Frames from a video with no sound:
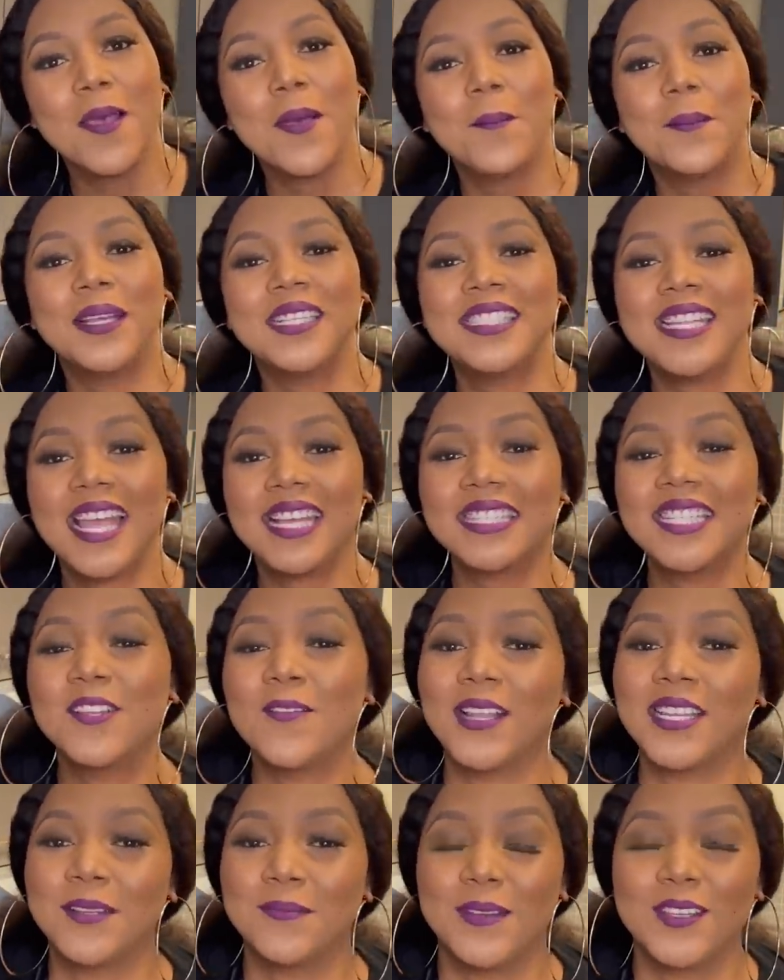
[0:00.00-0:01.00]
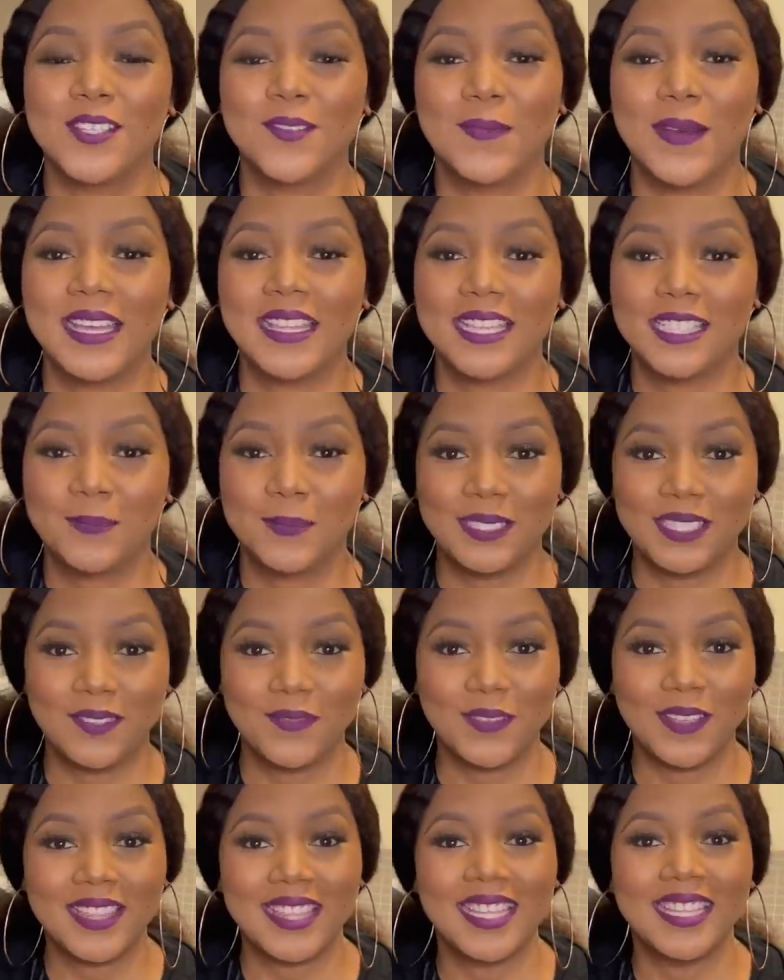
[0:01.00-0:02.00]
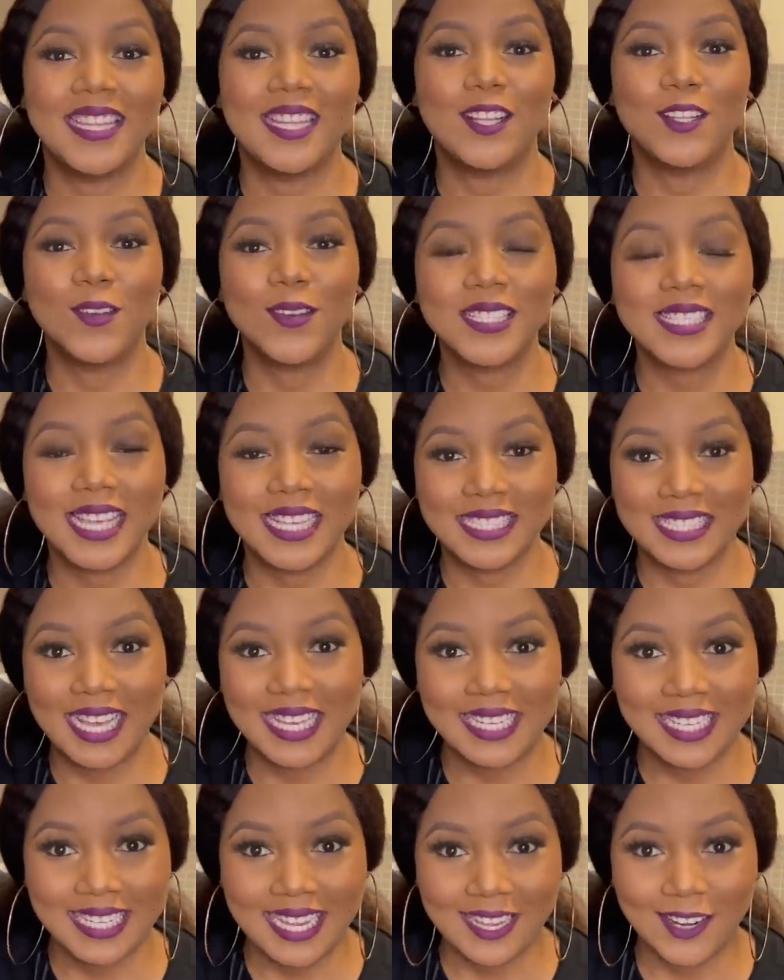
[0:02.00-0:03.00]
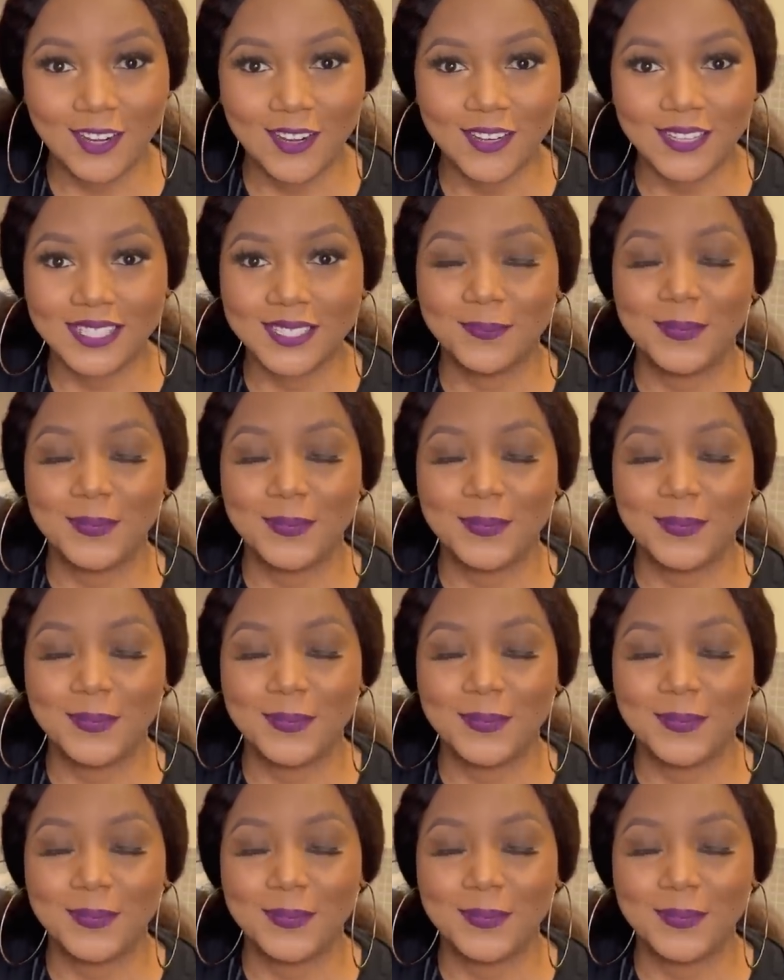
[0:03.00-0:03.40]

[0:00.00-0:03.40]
But she actually wanted me to buy the specific thing that looks exactly like hers.